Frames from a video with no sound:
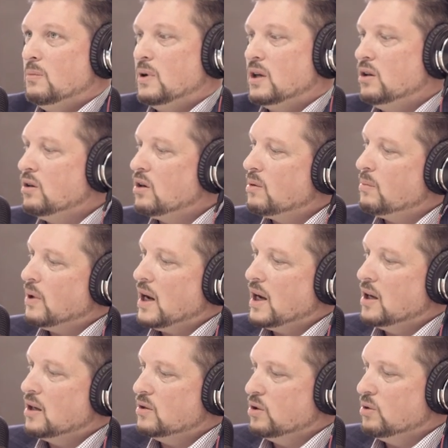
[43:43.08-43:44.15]
But you could buy
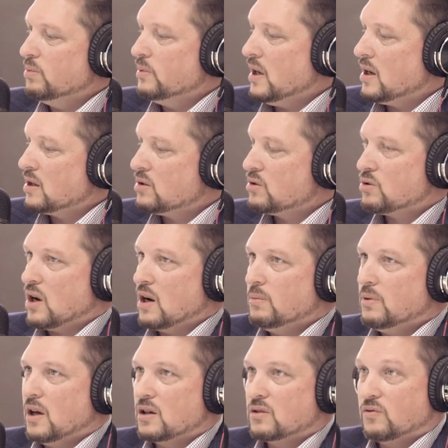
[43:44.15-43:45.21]
a duplex,
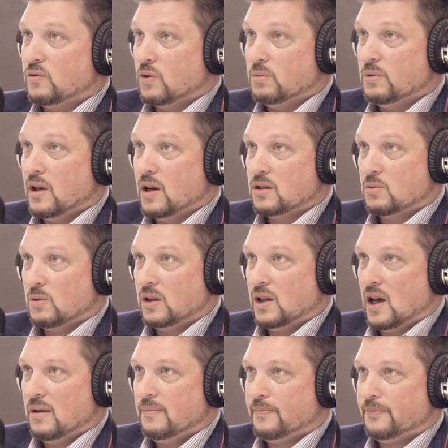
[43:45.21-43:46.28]
triplex, fourplex with
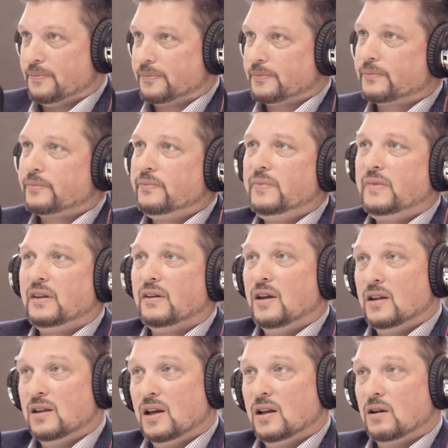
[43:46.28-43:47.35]
that
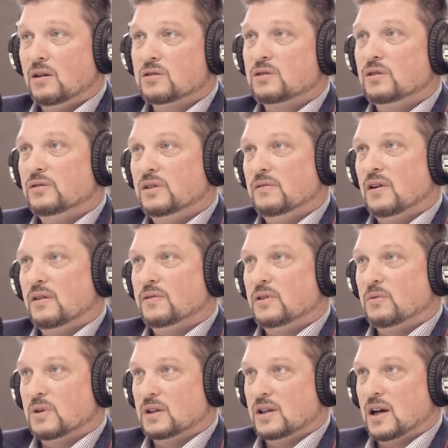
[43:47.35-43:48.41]
and then also live off
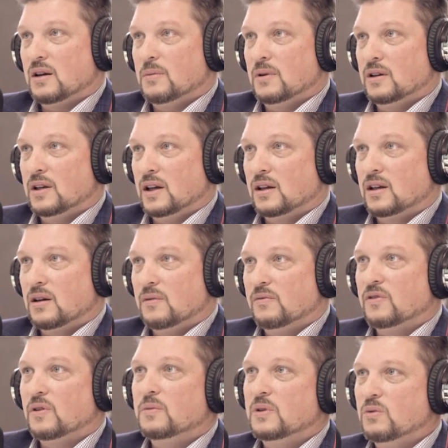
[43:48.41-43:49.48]
the retirement income
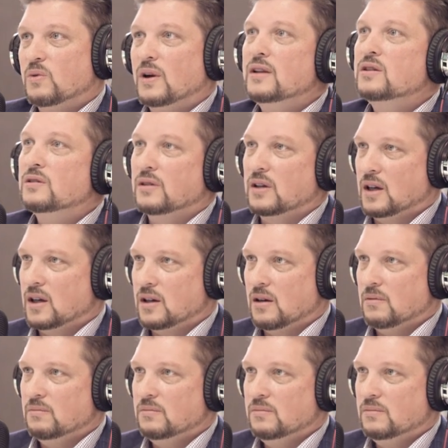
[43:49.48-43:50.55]
from the rental
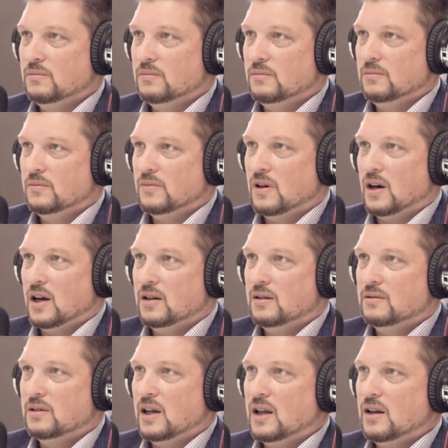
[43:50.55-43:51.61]
income. Right.
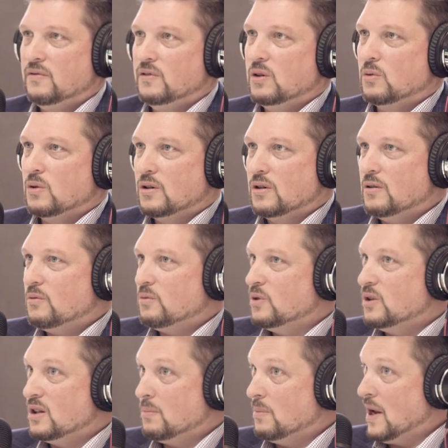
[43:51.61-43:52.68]
right. And if you were a
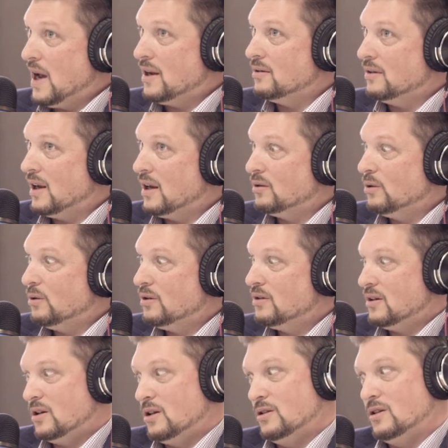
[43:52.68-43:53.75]
really bad
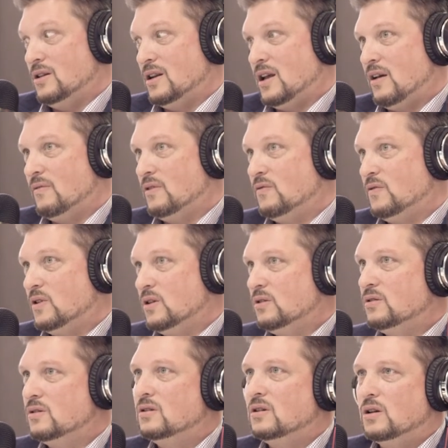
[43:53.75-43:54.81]
landlord and you didn't have it
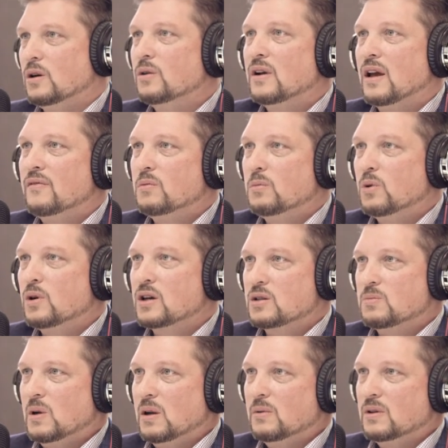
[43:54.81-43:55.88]
filled, you don't have a
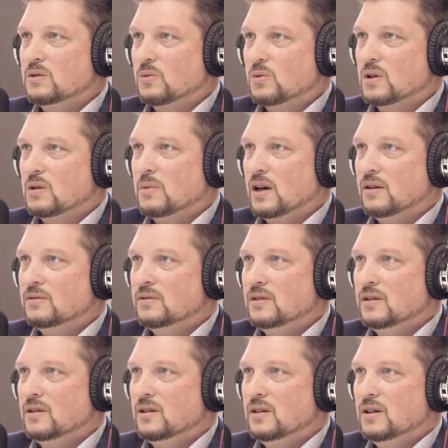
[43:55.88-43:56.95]
mortgage payment to worry about
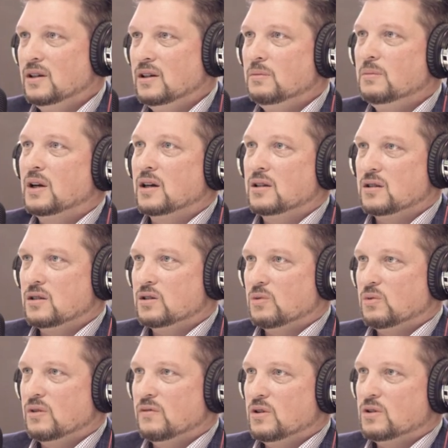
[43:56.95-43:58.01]
because it's a
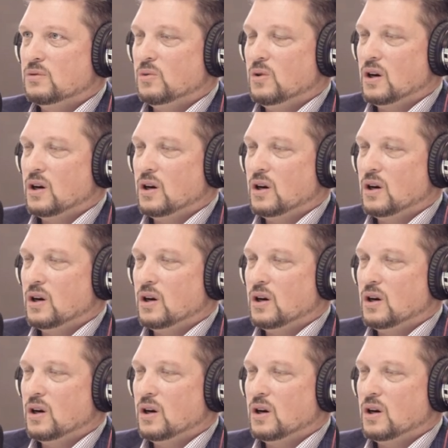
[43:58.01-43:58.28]
reverse